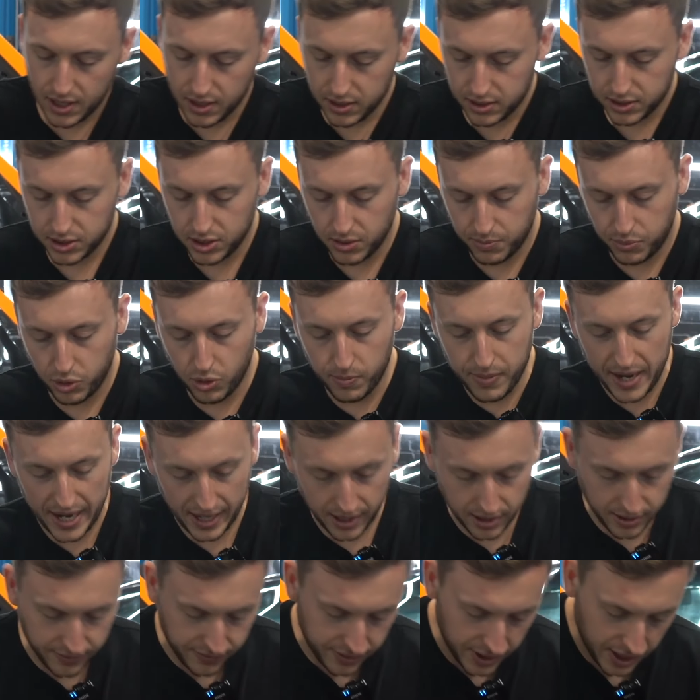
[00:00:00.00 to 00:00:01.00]
So pull
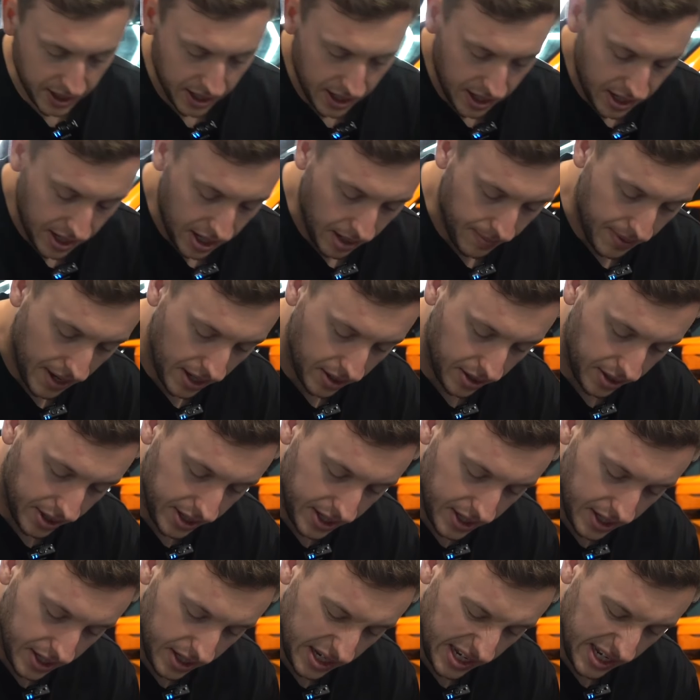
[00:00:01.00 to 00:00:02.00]
back every about
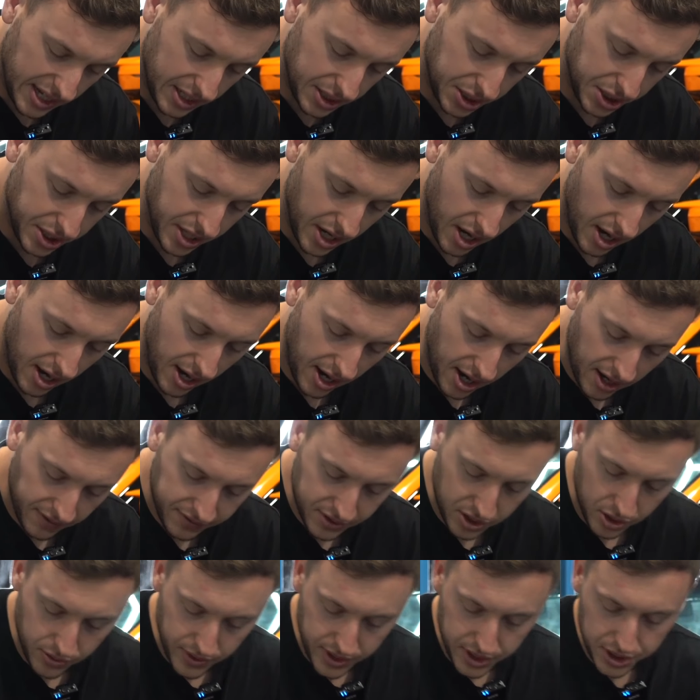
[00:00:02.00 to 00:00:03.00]
1.5 inches,
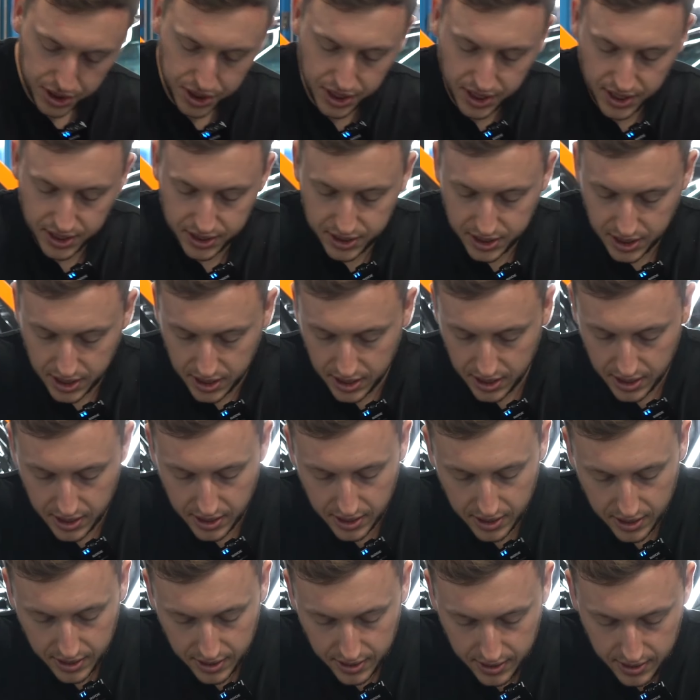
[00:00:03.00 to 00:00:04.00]
2 inches.
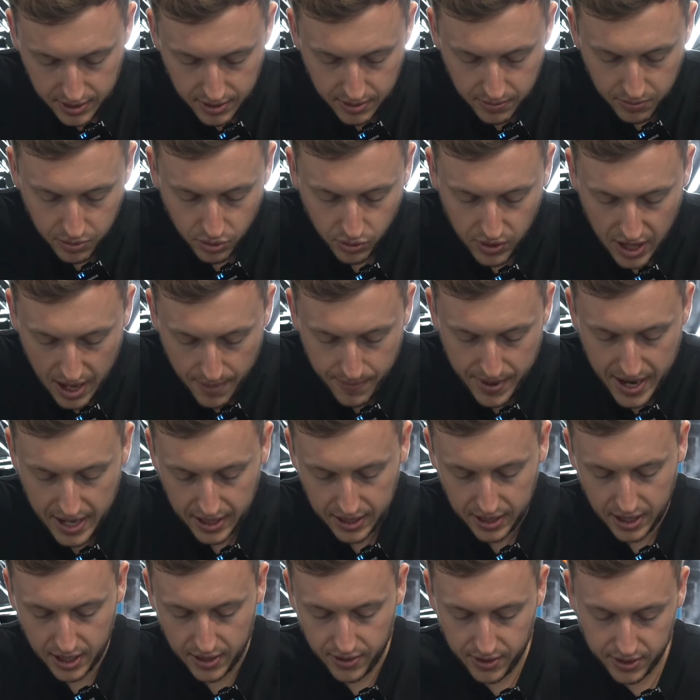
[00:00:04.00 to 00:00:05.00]
Pull that
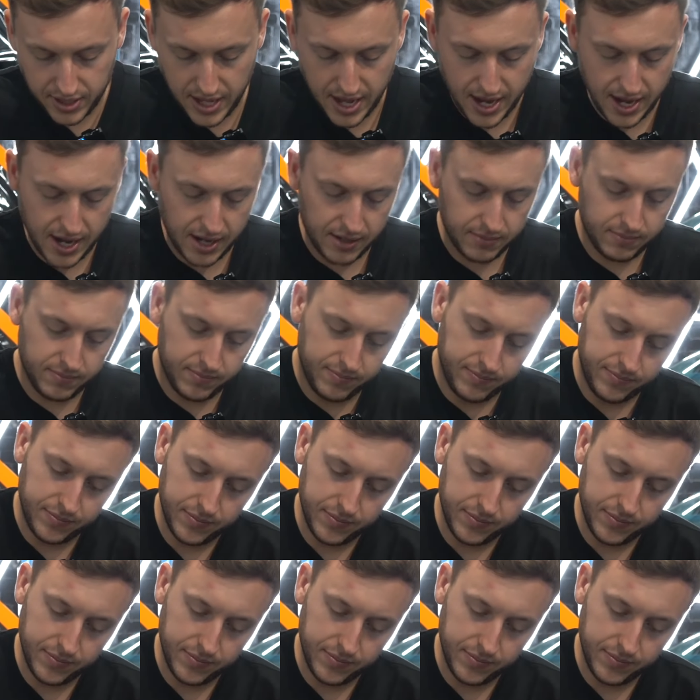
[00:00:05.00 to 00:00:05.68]
back like that.